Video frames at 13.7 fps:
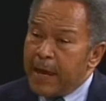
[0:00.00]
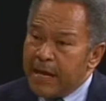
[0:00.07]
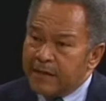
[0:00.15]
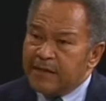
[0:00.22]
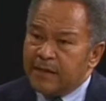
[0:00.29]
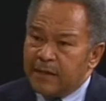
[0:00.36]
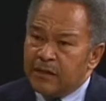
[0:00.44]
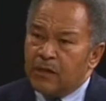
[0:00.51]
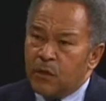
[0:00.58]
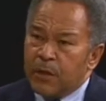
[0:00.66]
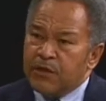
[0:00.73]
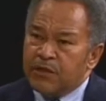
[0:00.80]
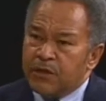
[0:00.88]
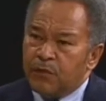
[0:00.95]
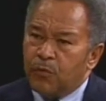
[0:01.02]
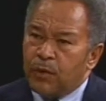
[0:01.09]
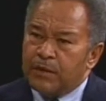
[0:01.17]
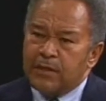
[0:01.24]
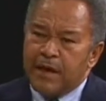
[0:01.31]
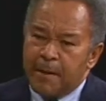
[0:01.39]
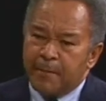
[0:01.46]
asking the question,
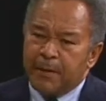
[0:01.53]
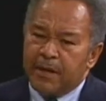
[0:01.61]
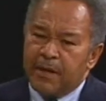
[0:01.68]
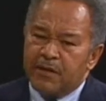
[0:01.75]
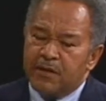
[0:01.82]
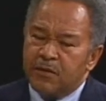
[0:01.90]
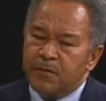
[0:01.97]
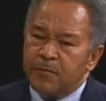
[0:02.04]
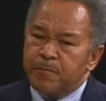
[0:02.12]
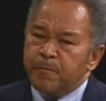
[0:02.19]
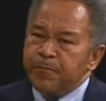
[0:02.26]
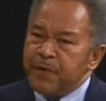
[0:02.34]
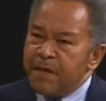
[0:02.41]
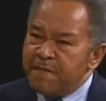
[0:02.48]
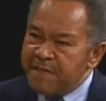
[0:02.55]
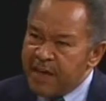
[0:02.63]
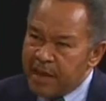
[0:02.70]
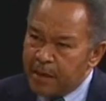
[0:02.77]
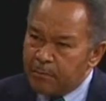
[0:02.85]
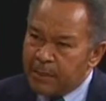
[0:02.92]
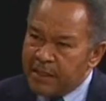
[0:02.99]
what's happening to
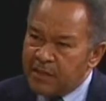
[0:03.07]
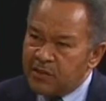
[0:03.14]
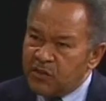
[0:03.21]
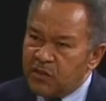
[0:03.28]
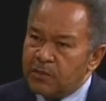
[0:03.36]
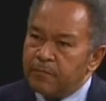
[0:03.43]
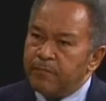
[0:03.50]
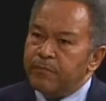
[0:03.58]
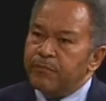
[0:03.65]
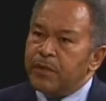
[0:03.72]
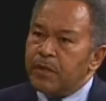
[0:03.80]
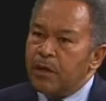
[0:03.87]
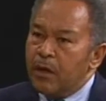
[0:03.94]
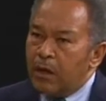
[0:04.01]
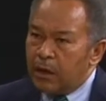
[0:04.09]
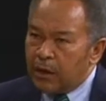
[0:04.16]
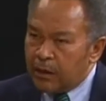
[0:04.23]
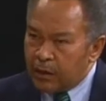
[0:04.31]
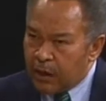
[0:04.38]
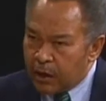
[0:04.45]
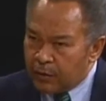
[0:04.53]
families,
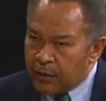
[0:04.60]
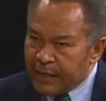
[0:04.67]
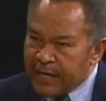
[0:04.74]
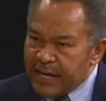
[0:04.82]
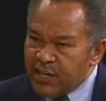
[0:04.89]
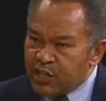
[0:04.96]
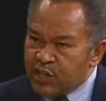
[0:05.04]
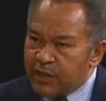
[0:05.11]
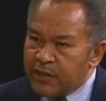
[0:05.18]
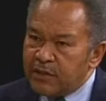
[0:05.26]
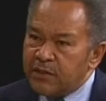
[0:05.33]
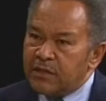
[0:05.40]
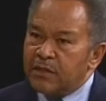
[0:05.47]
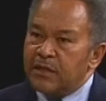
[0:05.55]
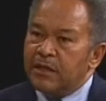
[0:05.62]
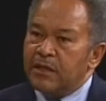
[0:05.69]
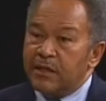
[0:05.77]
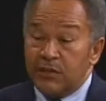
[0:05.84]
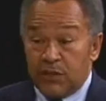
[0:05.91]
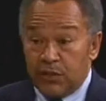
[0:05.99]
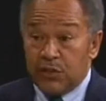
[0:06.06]
congregations,
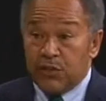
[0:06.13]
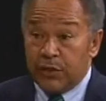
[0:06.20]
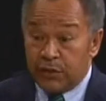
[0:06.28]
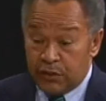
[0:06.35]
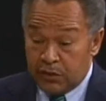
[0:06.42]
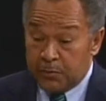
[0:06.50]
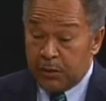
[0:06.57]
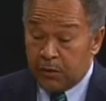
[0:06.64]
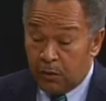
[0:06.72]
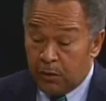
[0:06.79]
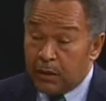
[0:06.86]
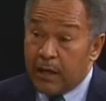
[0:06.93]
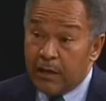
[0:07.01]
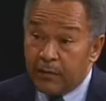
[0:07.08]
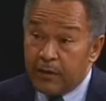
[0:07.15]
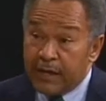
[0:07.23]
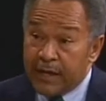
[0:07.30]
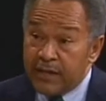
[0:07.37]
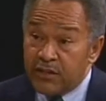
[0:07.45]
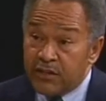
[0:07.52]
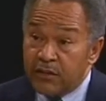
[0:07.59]
not just churches, but all
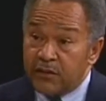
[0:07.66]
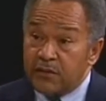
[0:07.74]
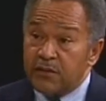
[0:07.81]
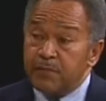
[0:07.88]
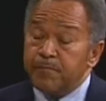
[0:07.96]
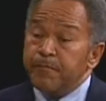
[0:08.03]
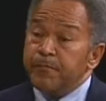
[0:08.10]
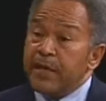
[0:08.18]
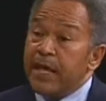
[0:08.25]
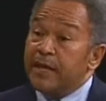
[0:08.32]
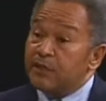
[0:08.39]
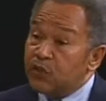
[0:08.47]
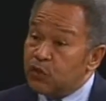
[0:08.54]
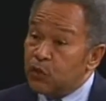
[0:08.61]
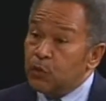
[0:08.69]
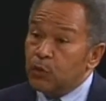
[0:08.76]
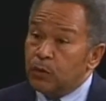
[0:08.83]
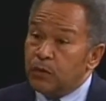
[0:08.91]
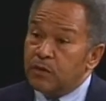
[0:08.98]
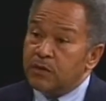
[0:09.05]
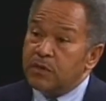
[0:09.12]
congregations, and
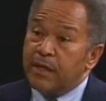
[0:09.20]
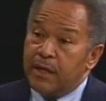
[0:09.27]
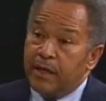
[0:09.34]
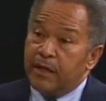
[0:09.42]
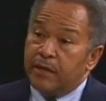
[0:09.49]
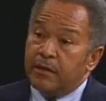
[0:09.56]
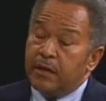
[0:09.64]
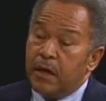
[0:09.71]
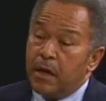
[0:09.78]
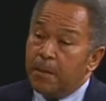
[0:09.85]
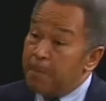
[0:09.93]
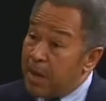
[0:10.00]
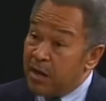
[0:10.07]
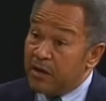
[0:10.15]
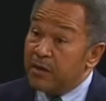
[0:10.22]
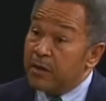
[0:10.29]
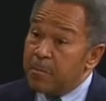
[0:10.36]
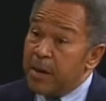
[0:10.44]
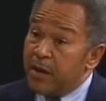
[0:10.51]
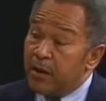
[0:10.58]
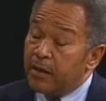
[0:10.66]
schools in modern
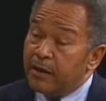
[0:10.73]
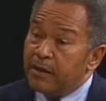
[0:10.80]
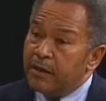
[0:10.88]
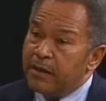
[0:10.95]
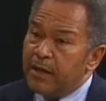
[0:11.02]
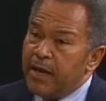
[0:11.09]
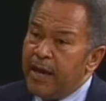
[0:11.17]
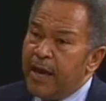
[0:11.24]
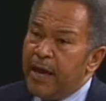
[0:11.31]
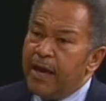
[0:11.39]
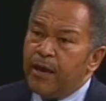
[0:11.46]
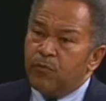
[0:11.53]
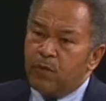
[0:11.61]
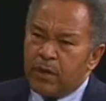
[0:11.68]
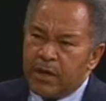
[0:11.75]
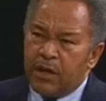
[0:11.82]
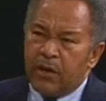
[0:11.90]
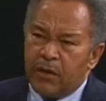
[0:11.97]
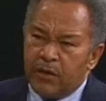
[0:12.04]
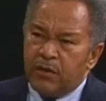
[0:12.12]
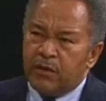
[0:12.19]
America. And what I
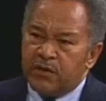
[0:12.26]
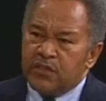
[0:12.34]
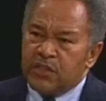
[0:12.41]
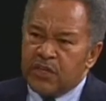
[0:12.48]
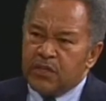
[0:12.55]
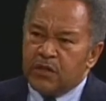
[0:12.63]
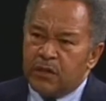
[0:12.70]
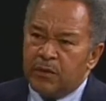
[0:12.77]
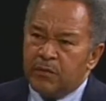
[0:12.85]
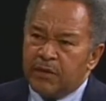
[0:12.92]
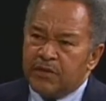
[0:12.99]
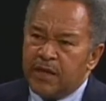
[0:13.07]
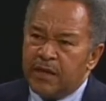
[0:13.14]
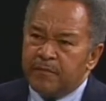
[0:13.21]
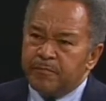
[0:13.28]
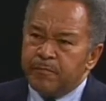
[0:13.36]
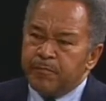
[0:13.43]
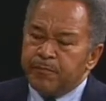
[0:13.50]
argued essentially was that